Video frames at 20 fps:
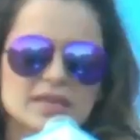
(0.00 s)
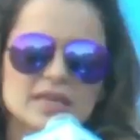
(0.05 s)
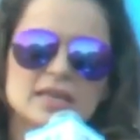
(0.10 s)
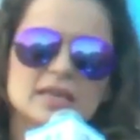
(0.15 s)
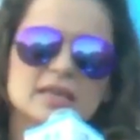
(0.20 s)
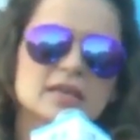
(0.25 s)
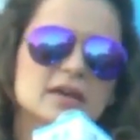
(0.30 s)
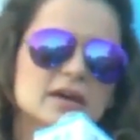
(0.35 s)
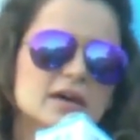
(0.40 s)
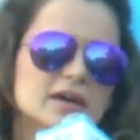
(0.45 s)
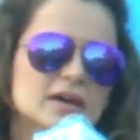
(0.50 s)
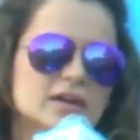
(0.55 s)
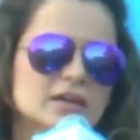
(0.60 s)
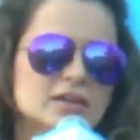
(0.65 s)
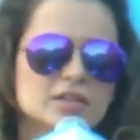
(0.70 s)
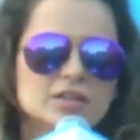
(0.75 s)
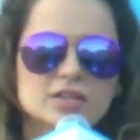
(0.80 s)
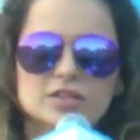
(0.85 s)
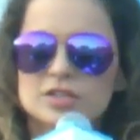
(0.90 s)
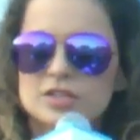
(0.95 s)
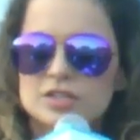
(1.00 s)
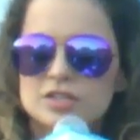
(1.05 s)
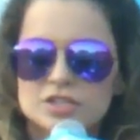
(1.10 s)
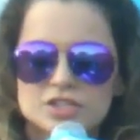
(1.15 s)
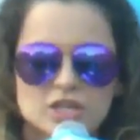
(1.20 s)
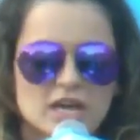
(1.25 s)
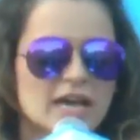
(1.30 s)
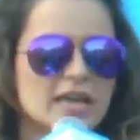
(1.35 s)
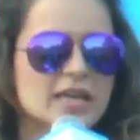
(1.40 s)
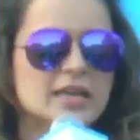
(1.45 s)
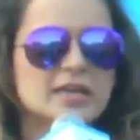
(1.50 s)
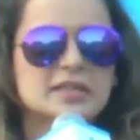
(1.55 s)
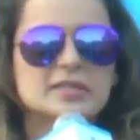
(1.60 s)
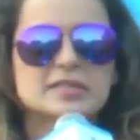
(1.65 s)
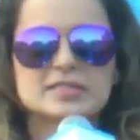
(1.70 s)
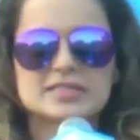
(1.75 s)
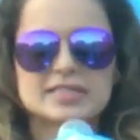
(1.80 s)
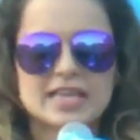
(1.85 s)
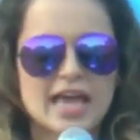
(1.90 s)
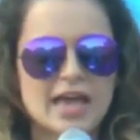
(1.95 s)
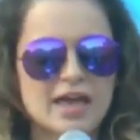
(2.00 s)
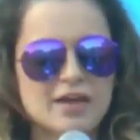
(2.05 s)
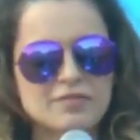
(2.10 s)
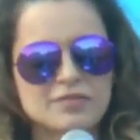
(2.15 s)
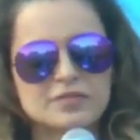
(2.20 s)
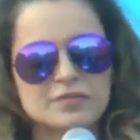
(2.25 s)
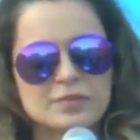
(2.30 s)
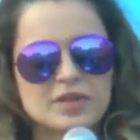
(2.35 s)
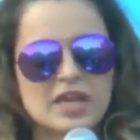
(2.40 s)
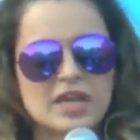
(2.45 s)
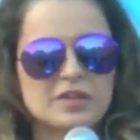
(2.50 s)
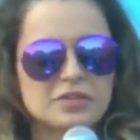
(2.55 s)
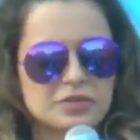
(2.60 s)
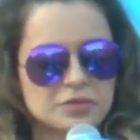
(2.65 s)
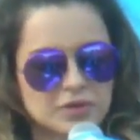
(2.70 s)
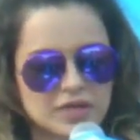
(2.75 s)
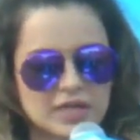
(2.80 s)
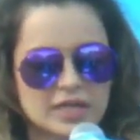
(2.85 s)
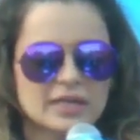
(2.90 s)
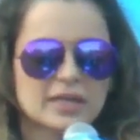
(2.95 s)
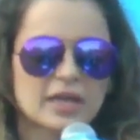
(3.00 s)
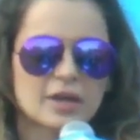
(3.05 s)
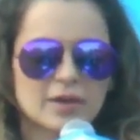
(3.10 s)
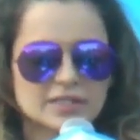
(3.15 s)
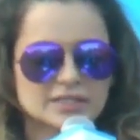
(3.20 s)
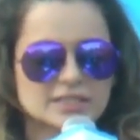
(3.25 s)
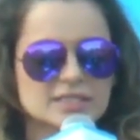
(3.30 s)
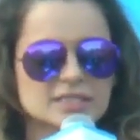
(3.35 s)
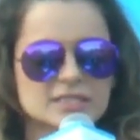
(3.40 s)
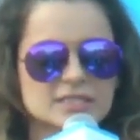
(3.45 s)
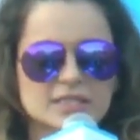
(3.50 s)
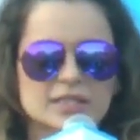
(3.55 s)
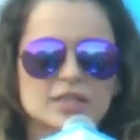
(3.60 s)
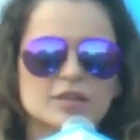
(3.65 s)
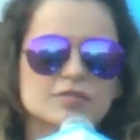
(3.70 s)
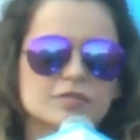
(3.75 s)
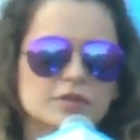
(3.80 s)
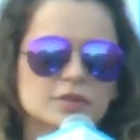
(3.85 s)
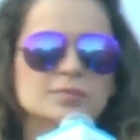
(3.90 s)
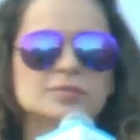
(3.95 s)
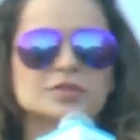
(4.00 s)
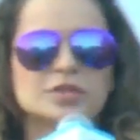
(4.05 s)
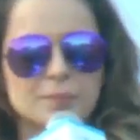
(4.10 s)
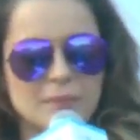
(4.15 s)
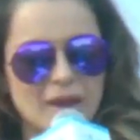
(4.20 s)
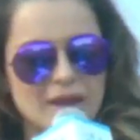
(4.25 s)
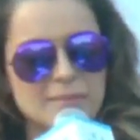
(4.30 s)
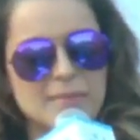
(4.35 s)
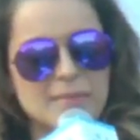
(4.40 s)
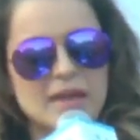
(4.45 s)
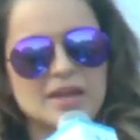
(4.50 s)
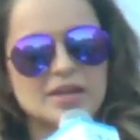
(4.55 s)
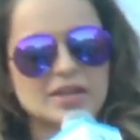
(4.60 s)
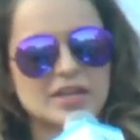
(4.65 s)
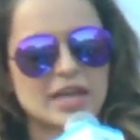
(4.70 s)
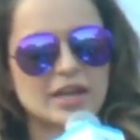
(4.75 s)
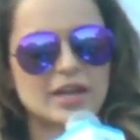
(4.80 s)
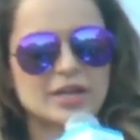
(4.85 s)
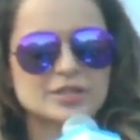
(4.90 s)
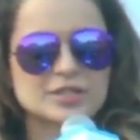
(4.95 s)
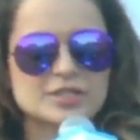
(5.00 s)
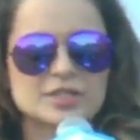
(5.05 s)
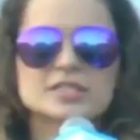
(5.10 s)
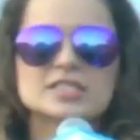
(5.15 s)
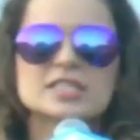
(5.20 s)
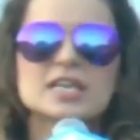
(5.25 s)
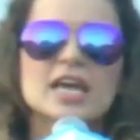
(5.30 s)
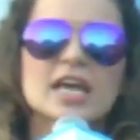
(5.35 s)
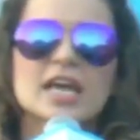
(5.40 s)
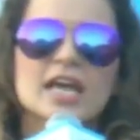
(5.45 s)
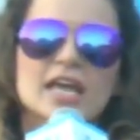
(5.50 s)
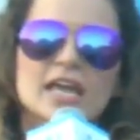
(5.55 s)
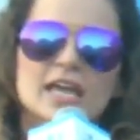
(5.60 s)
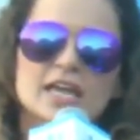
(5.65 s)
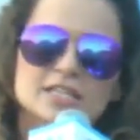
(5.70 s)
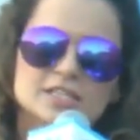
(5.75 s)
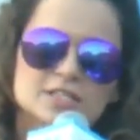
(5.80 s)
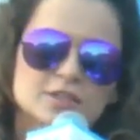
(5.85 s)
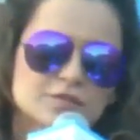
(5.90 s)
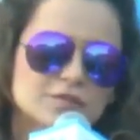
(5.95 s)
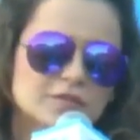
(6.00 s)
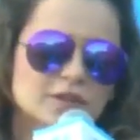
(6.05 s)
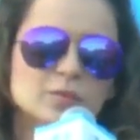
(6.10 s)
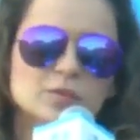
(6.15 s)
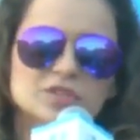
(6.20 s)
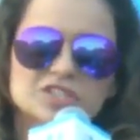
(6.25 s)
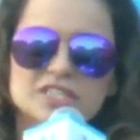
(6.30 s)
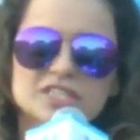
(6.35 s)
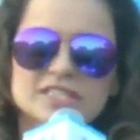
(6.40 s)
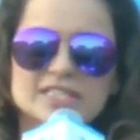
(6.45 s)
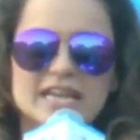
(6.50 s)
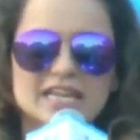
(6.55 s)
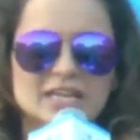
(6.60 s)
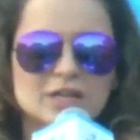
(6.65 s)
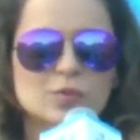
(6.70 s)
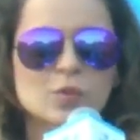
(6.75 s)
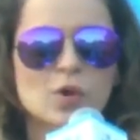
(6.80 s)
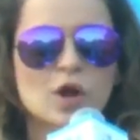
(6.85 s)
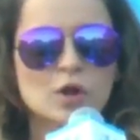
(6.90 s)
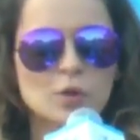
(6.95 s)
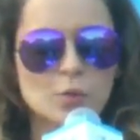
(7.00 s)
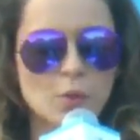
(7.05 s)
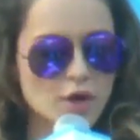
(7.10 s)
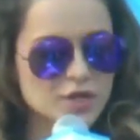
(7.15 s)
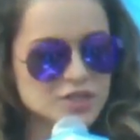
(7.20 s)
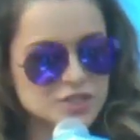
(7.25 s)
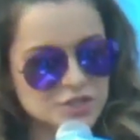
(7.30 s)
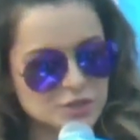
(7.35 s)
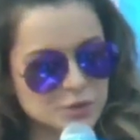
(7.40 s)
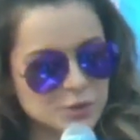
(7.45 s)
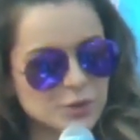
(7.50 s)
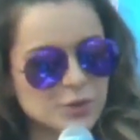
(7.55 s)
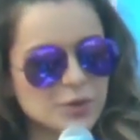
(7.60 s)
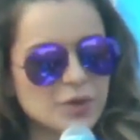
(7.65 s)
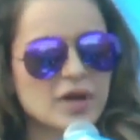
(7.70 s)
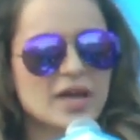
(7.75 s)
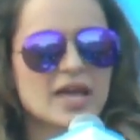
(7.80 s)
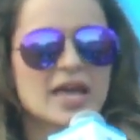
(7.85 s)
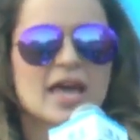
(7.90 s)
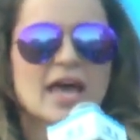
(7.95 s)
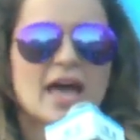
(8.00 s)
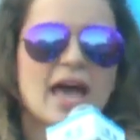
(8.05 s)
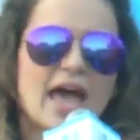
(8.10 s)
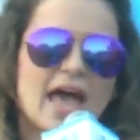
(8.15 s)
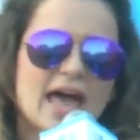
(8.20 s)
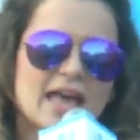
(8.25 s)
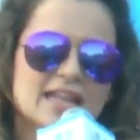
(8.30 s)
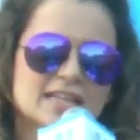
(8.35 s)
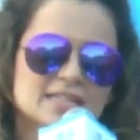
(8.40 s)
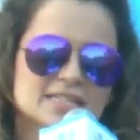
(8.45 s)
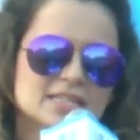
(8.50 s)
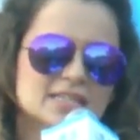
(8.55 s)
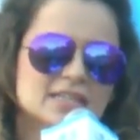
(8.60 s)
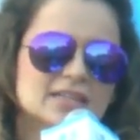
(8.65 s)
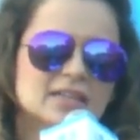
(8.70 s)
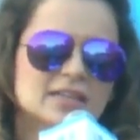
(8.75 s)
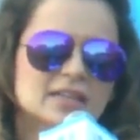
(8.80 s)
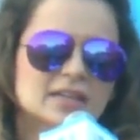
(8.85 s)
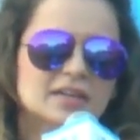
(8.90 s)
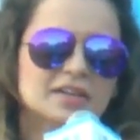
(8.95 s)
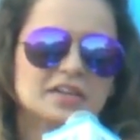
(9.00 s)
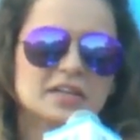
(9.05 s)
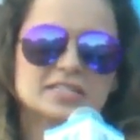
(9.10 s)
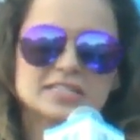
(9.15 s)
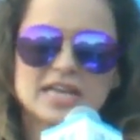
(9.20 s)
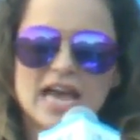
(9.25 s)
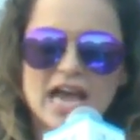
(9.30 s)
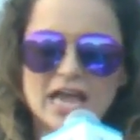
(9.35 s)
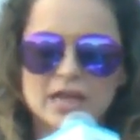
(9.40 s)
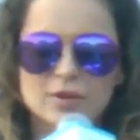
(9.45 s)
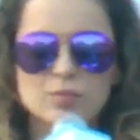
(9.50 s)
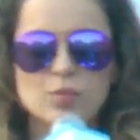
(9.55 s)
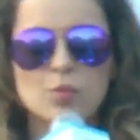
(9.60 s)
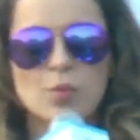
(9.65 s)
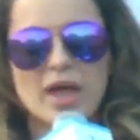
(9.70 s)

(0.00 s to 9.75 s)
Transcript: me, uh, Shahid, Sam, we are three characters in the film, three primary characters. It's a film which is set in World War II and uh, in a time